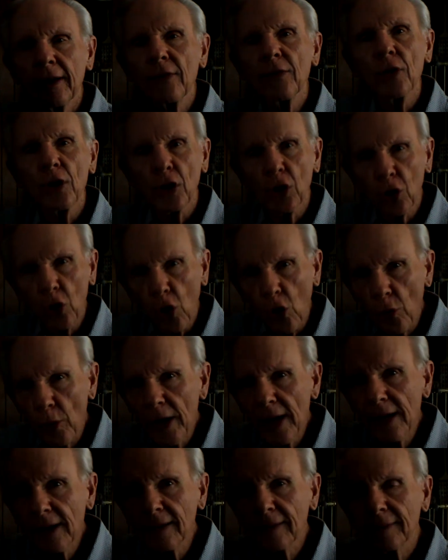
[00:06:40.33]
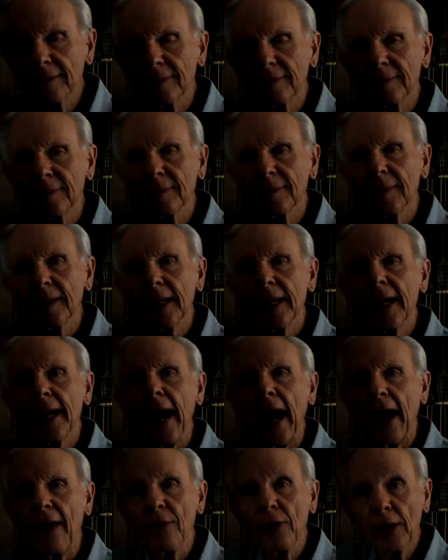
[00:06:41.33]
the glory
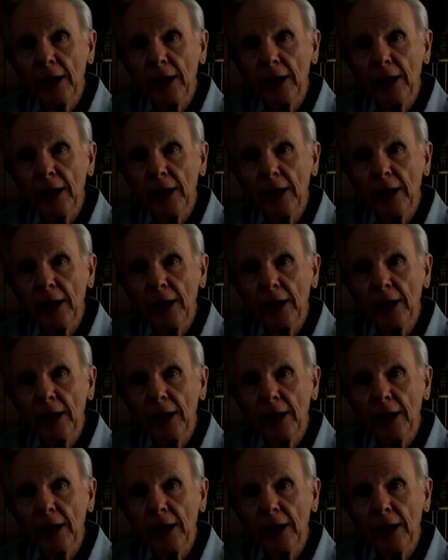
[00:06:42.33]
and the